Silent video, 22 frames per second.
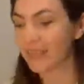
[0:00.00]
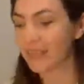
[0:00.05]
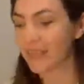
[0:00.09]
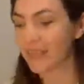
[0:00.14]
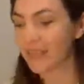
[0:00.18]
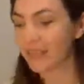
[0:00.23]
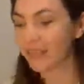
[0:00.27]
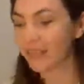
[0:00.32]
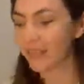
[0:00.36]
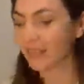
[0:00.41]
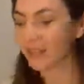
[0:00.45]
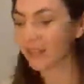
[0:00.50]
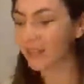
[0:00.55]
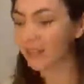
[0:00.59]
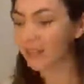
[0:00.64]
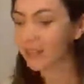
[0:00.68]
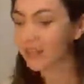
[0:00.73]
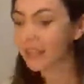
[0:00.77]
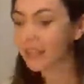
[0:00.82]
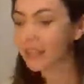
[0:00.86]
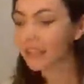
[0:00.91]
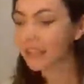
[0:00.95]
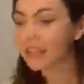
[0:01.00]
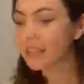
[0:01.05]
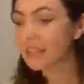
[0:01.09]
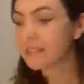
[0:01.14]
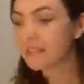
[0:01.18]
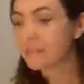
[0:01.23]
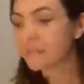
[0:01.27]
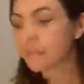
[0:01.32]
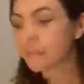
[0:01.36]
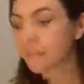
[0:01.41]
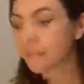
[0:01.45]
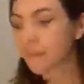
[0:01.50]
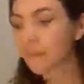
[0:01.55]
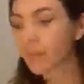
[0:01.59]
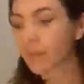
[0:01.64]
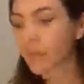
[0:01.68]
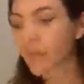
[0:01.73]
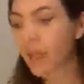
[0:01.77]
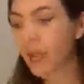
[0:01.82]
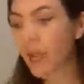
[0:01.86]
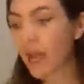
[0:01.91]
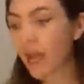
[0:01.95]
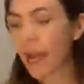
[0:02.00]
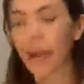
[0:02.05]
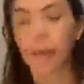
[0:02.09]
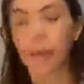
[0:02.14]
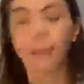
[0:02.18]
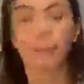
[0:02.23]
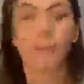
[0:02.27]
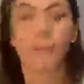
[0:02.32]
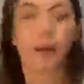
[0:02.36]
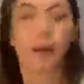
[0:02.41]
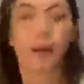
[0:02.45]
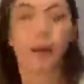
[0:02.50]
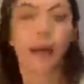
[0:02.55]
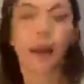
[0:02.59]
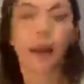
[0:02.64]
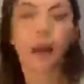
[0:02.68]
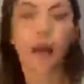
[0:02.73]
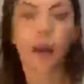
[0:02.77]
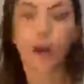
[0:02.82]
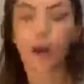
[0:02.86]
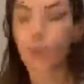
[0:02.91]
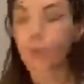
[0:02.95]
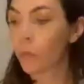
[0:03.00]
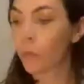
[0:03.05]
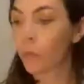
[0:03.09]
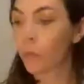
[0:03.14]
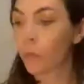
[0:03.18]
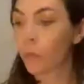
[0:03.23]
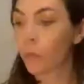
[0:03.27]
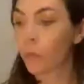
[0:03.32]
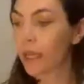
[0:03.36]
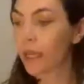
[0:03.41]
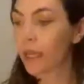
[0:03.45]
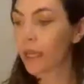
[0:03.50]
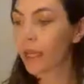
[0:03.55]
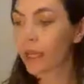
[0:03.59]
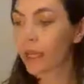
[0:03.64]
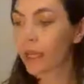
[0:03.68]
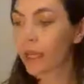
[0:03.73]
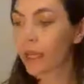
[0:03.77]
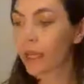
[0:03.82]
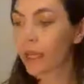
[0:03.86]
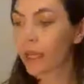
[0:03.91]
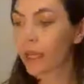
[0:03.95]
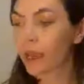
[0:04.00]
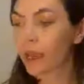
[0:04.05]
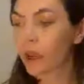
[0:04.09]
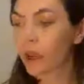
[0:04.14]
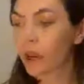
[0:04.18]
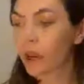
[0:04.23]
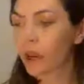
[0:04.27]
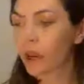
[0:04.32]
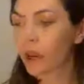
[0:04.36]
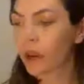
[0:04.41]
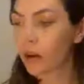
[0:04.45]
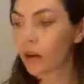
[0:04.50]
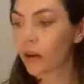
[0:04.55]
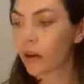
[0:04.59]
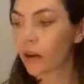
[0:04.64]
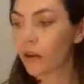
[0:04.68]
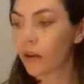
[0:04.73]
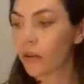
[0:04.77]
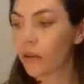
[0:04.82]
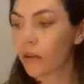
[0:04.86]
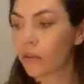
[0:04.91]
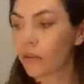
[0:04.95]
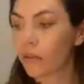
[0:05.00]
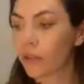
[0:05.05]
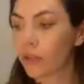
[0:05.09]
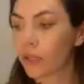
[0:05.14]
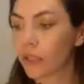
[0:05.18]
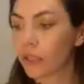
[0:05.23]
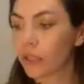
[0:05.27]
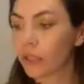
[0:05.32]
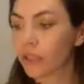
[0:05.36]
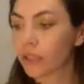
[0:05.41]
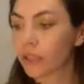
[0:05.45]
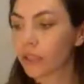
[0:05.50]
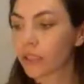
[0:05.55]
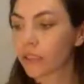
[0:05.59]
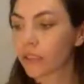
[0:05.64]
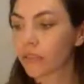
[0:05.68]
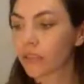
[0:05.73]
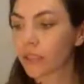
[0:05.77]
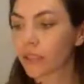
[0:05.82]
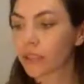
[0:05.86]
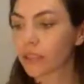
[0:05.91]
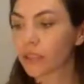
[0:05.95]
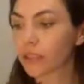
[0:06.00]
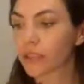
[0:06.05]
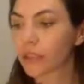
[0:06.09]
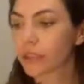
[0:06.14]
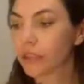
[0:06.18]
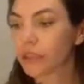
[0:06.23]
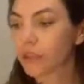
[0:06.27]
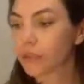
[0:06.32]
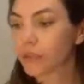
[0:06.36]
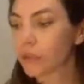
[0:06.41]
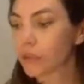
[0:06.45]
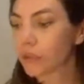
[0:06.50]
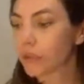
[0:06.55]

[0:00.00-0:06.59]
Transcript: which can be difficult. Um, we, sorry, just having to